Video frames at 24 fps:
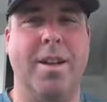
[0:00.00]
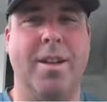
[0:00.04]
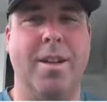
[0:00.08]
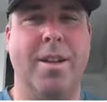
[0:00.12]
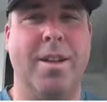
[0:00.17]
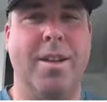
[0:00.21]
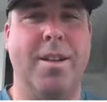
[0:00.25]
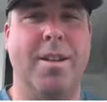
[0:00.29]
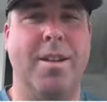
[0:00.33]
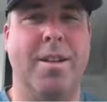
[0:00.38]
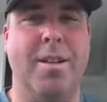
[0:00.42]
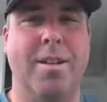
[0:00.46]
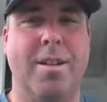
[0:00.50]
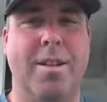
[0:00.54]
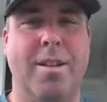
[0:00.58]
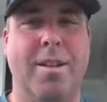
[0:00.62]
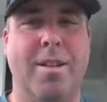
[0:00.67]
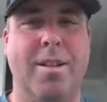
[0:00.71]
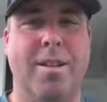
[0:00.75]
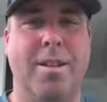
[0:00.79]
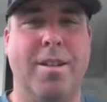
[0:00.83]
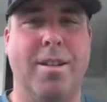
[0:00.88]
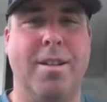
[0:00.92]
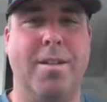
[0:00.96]
And then,
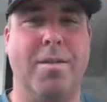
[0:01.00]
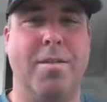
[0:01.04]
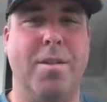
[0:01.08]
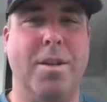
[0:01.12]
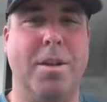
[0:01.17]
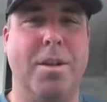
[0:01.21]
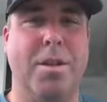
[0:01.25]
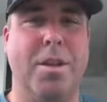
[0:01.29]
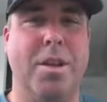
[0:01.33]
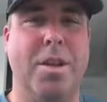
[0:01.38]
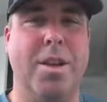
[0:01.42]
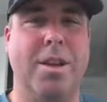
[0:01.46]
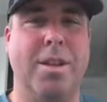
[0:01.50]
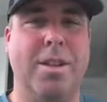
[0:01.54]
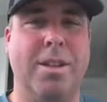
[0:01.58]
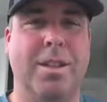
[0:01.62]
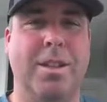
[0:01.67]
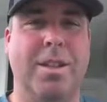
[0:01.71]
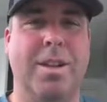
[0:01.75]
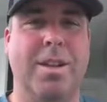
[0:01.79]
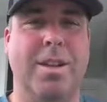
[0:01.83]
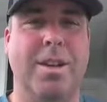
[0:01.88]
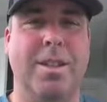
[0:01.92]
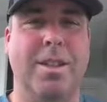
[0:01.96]
then the real thing
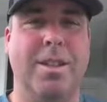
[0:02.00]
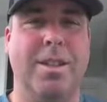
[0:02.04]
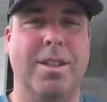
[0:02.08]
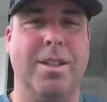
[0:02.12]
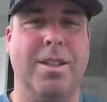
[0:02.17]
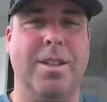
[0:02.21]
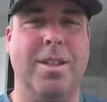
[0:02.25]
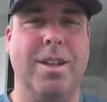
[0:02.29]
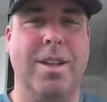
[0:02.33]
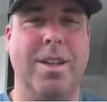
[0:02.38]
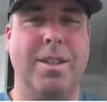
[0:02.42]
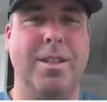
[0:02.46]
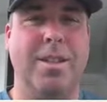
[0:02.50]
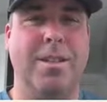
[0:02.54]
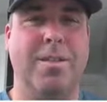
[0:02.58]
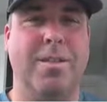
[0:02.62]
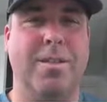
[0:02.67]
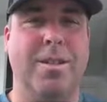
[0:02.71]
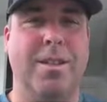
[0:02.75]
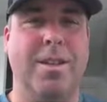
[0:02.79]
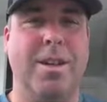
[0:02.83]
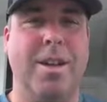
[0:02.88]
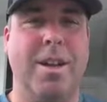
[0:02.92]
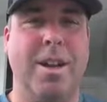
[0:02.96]
starts high school
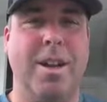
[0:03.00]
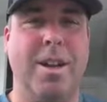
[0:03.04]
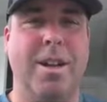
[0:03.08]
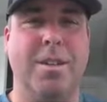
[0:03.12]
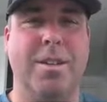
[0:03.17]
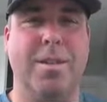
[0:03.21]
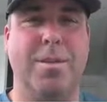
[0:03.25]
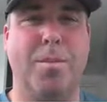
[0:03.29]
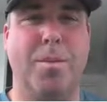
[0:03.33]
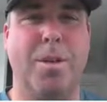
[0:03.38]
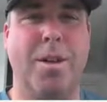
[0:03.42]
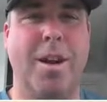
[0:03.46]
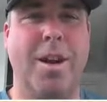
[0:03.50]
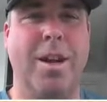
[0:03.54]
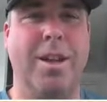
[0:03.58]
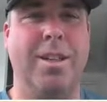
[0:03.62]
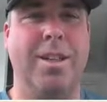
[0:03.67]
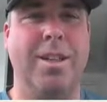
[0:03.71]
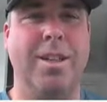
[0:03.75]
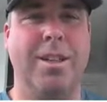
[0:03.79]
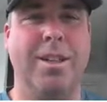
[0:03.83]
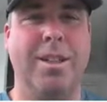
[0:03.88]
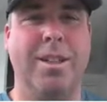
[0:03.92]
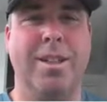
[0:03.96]
tryouts and
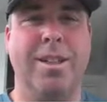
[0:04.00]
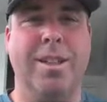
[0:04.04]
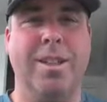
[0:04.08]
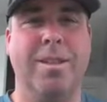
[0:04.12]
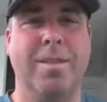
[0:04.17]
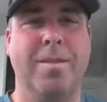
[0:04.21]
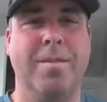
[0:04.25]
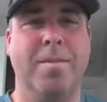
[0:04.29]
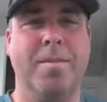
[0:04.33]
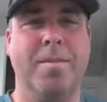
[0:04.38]
practice.